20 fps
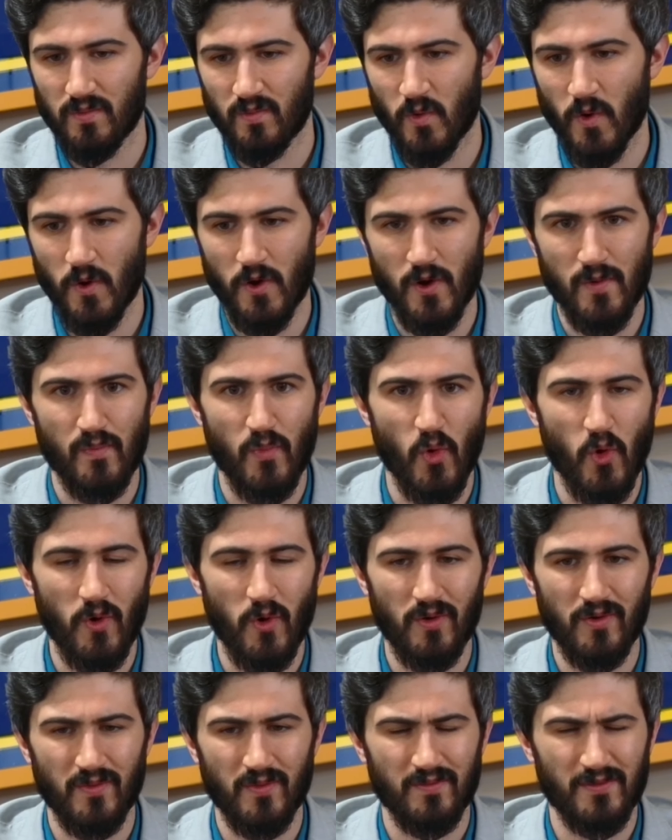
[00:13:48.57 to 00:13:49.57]
more
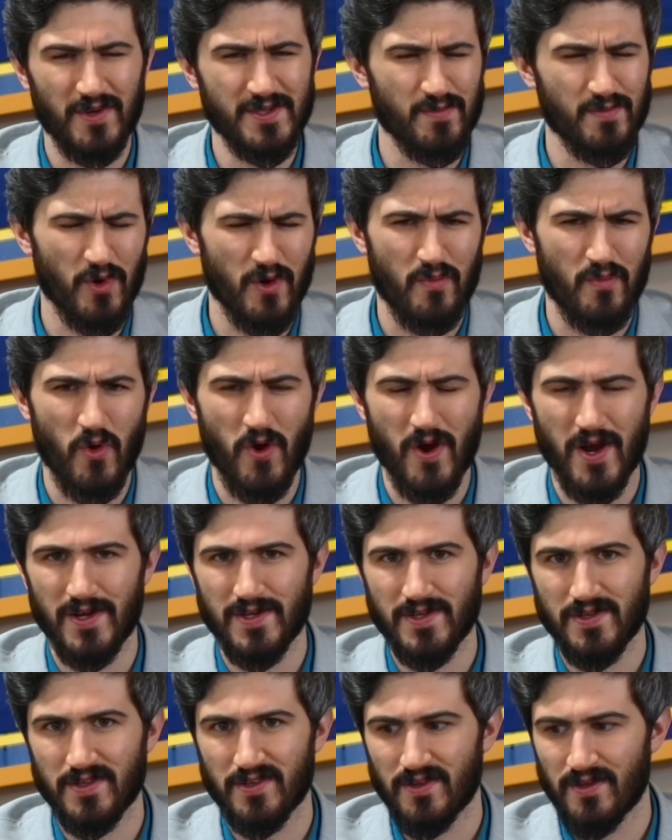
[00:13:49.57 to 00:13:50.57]
abhor- What's more
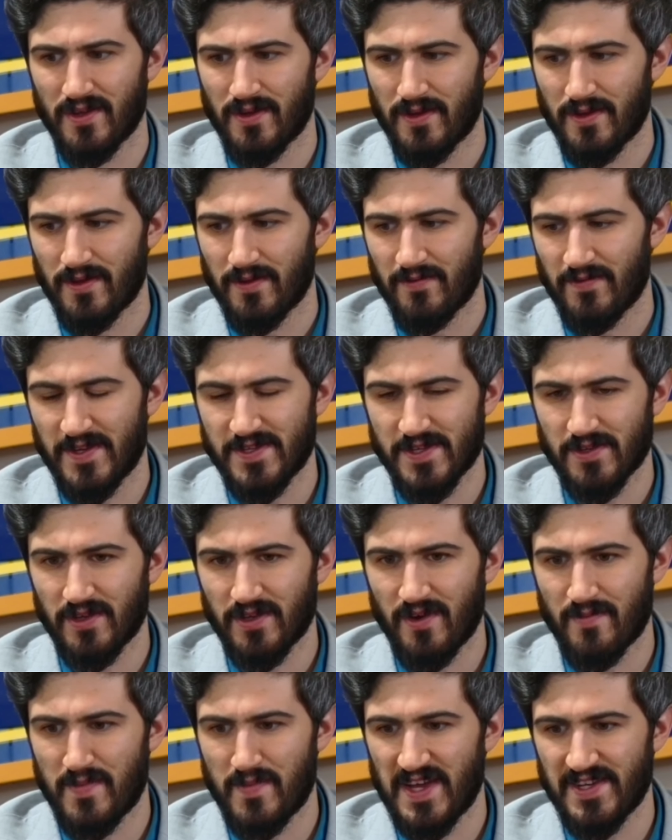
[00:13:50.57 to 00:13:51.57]
abhorrent, physically
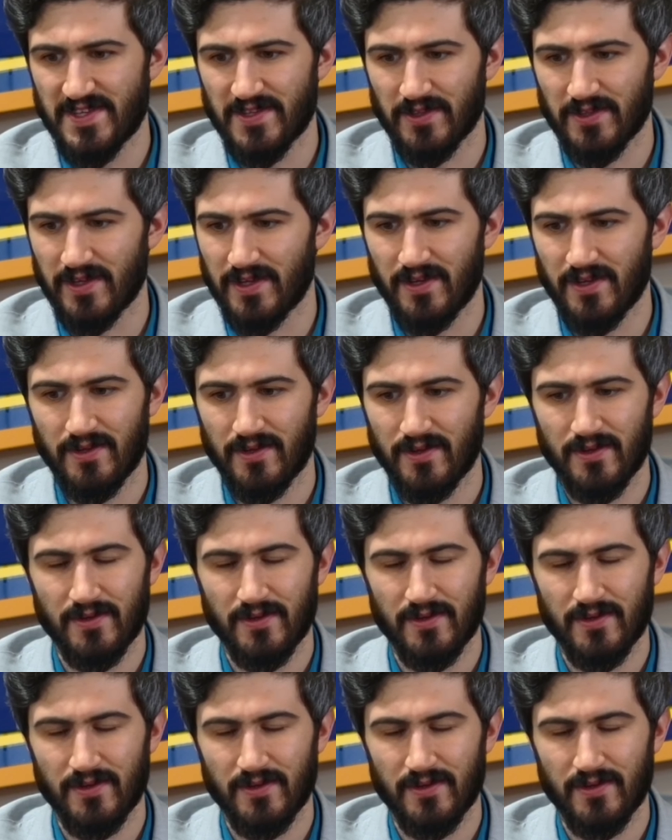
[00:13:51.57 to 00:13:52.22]
or mentally?